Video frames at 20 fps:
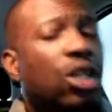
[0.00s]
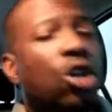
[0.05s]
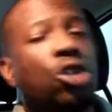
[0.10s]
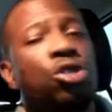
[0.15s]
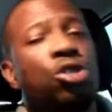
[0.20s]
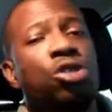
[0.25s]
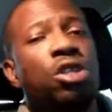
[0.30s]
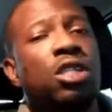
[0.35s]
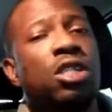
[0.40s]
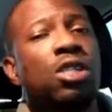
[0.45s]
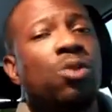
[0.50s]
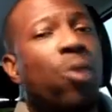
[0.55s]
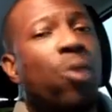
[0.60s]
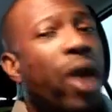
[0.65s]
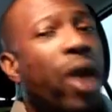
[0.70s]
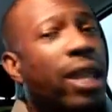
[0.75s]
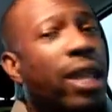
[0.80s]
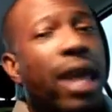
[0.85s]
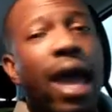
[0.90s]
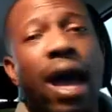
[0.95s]
countries
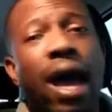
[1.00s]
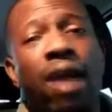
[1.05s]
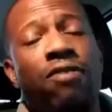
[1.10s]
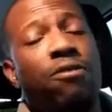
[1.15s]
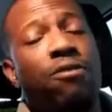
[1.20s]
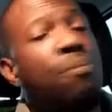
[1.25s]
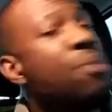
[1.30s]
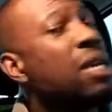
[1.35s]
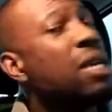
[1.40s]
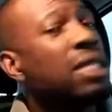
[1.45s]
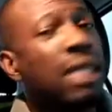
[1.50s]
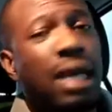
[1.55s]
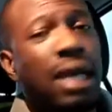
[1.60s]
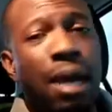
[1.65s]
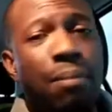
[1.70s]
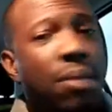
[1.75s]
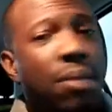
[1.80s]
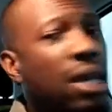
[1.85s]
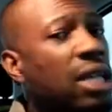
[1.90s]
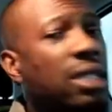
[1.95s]
where they have basic
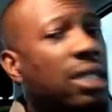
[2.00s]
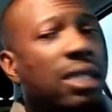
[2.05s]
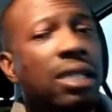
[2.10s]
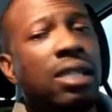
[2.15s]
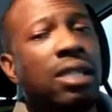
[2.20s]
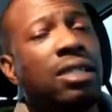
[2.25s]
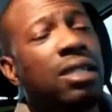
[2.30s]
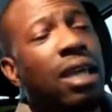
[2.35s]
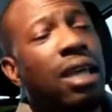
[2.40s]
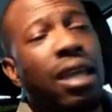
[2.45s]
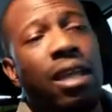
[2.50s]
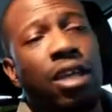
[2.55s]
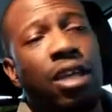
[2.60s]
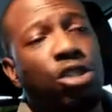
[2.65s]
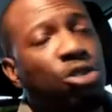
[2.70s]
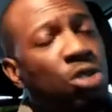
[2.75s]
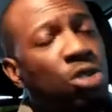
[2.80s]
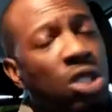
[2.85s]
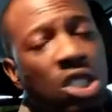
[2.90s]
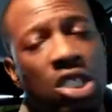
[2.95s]
amenities,
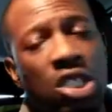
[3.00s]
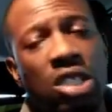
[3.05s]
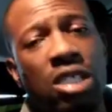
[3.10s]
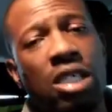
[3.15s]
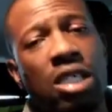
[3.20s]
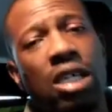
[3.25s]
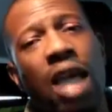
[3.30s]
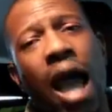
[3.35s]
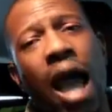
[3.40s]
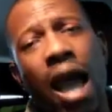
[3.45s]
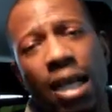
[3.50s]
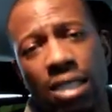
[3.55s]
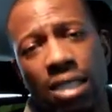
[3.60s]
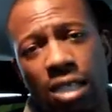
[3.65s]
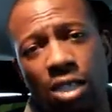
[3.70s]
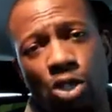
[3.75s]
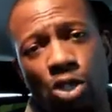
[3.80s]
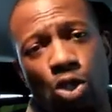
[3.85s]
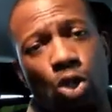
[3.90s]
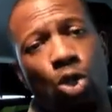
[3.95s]
electricity,
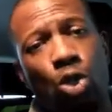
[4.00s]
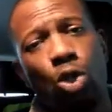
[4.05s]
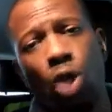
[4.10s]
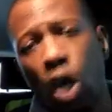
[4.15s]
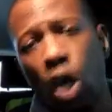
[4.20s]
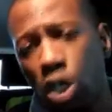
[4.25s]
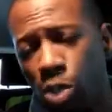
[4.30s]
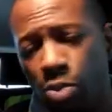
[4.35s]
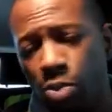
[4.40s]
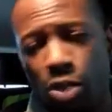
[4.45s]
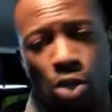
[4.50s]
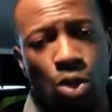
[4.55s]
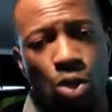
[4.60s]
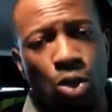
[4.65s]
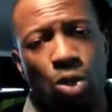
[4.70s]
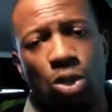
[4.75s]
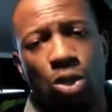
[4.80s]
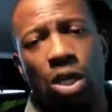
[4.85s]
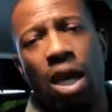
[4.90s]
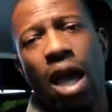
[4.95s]
access to good
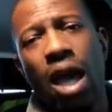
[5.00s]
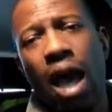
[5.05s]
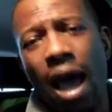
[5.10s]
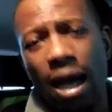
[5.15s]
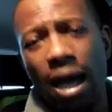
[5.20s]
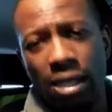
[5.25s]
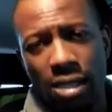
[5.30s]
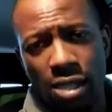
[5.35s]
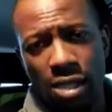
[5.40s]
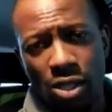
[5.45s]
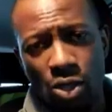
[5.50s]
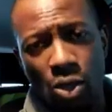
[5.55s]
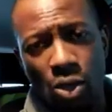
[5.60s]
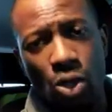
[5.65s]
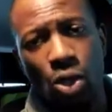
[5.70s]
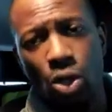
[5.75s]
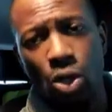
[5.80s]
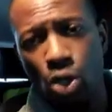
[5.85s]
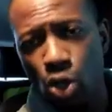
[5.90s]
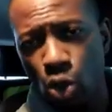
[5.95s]
hospitals, access to
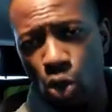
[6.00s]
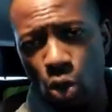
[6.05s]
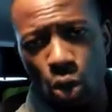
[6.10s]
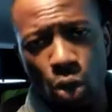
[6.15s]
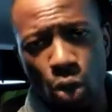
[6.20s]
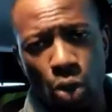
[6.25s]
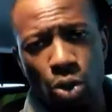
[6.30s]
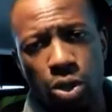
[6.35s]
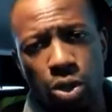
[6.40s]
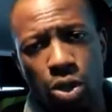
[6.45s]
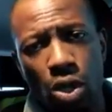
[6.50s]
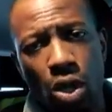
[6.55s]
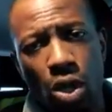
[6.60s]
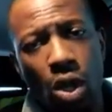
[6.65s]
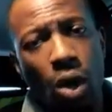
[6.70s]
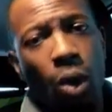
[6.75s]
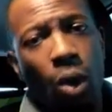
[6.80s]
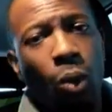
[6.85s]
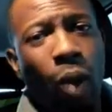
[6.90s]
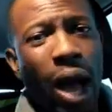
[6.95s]
good schools,
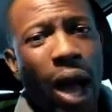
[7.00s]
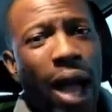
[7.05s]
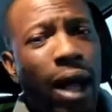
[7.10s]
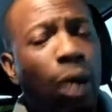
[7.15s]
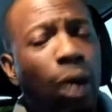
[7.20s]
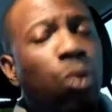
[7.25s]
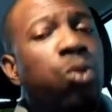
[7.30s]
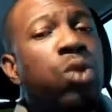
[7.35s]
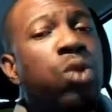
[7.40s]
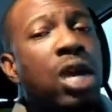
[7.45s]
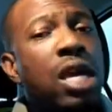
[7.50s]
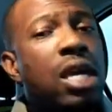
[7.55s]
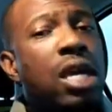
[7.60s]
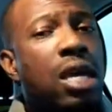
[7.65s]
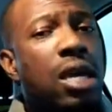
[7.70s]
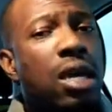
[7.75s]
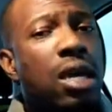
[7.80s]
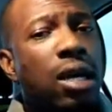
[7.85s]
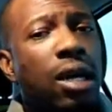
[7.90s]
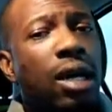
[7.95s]
while
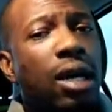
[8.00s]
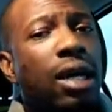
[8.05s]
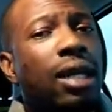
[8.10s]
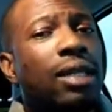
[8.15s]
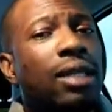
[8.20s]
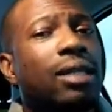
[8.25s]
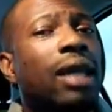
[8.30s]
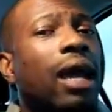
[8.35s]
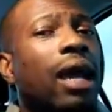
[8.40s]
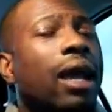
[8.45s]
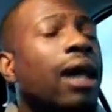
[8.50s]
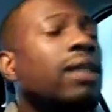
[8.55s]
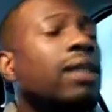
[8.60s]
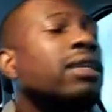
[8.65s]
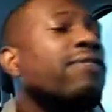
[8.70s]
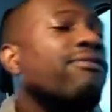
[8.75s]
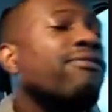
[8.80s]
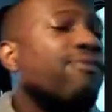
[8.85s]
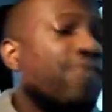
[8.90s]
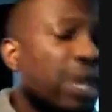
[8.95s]
we that are
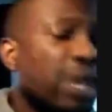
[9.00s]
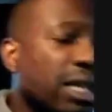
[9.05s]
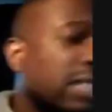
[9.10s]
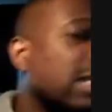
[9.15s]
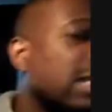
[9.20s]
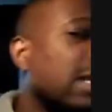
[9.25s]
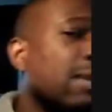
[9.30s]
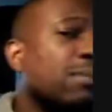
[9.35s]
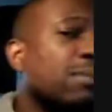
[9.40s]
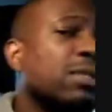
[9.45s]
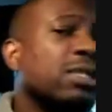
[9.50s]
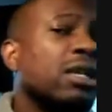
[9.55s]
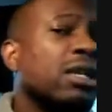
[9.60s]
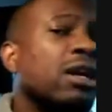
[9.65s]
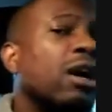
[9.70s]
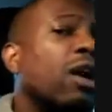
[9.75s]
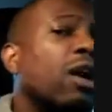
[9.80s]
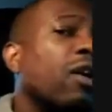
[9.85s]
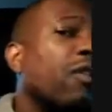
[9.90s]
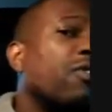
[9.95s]
the victims
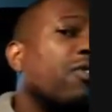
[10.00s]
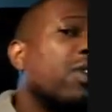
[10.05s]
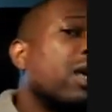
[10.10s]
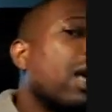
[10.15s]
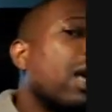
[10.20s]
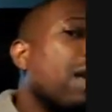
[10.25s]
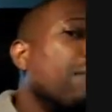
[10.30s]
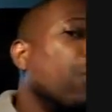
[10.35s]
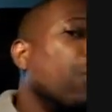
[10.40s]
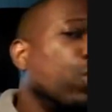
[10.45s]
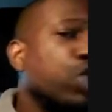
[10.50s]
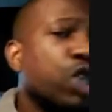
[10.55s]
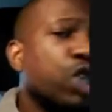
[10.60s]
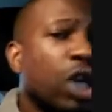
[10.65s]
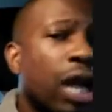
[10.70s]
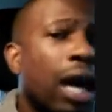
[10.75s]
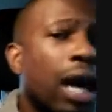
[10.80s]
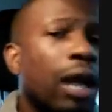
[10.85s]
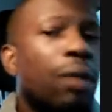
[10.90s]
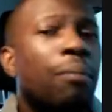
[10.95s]
of the
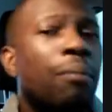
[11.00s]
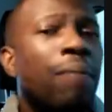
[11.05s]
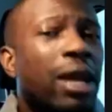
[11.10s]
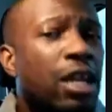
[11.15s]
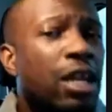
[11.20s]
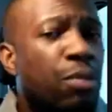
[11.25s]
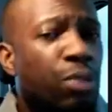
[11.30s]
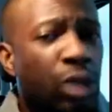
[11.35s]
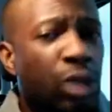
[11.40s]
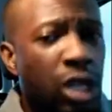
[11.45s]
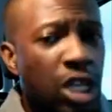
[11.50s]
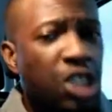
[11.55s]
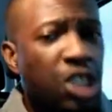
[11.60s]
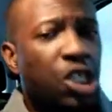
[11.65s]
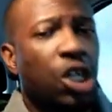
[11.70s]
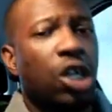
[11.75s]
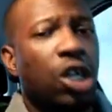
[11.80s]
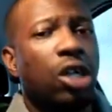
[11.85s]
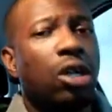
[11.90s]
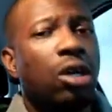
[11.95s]
emotional
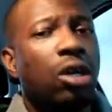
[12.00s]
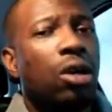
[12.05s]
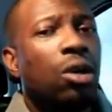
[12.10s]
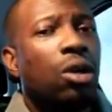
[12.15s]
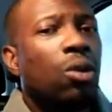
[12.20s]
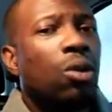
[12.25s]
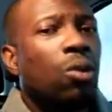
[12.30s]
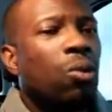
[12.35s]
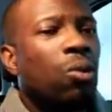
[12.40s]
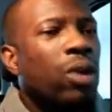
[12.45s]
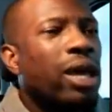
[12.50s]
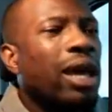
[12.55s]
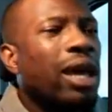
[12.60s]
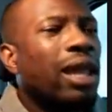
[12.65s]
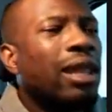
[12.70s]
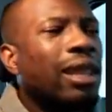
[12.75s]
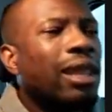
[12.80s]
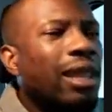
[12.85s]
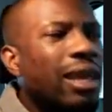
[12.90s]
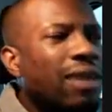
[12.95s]
manipulation, we are
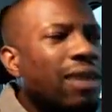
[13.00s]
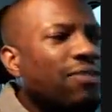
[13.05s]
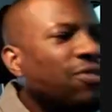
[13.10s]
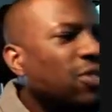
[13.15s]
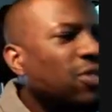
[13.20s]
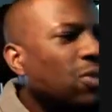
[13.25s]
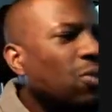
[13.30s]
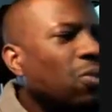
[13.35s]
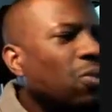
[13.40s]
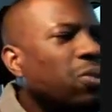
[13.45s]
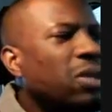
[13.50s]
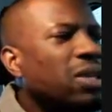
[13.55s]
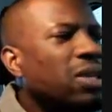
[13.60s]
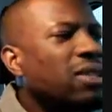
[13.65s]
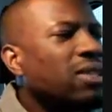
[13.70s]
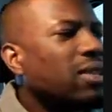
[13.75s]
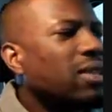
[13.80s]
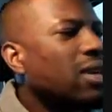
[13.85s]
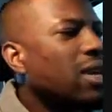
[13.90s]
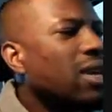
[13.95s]
left with
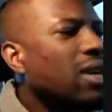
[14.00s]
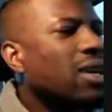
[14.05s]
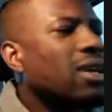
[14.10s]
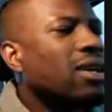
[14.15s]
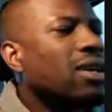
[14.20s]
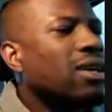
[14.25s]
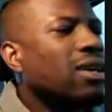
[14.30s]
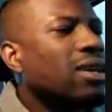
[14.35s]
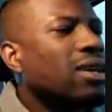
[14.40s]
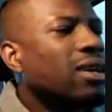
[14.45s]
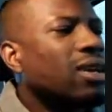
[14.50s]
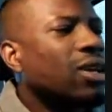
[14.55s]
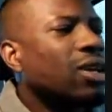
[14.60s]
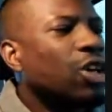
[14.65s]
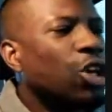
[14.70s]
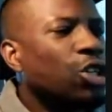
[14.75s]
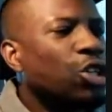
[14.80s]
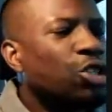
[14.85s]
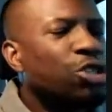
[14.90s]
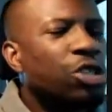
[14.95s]
a
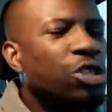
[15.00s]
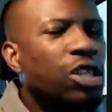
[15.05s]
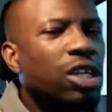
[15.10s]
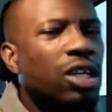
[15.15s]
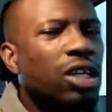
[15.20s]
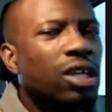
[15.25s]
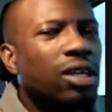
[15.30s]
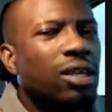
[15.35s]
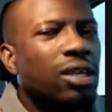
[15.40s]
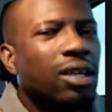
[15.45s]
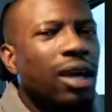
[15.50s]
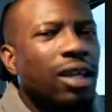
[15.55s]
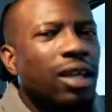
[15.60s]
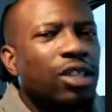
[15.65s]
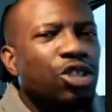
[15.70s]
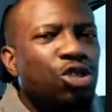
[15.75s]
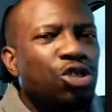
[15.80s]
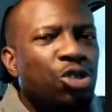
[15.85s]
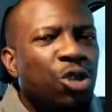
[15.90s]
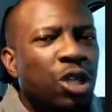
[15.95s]
country that
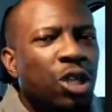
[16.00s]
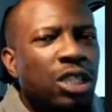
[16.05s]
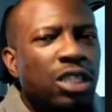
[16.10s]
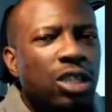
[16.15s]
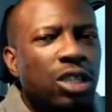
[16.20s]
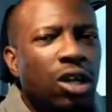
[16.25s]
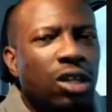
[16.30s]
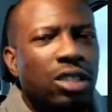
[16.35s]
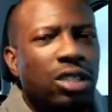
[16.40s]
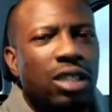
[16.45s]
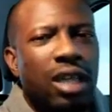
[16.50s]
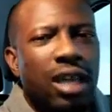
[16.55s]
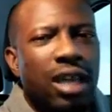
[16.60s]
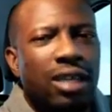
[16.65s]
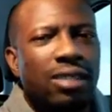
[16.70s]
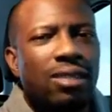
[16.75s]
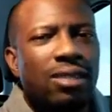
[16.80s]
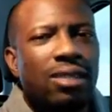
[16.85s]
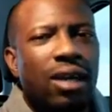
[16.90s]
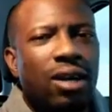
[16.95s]
treats us like
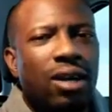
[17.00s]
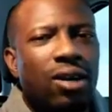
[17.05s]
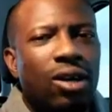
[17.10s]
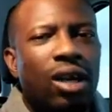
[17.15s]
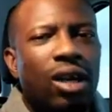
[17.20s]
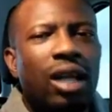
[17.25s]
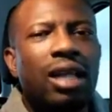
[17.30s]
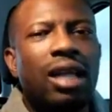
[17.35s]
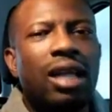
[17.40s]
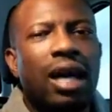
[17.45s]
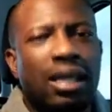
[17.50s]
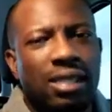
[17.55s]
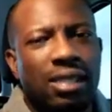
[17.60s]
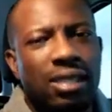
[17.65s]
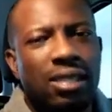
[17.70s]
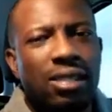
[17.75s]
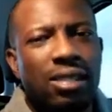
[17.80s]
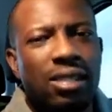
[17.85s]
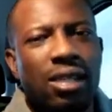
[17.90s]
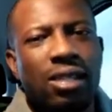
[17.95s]
second class
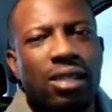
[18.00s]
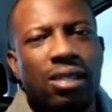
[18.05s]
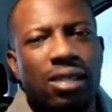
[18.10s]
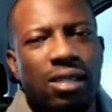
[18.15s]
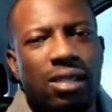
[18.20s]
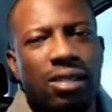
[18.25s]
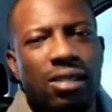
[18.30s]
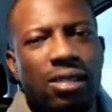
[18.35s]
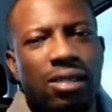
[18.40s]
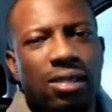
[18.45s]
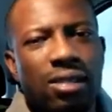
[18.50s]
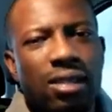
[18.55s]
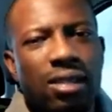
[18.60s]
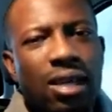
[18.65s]
citizens.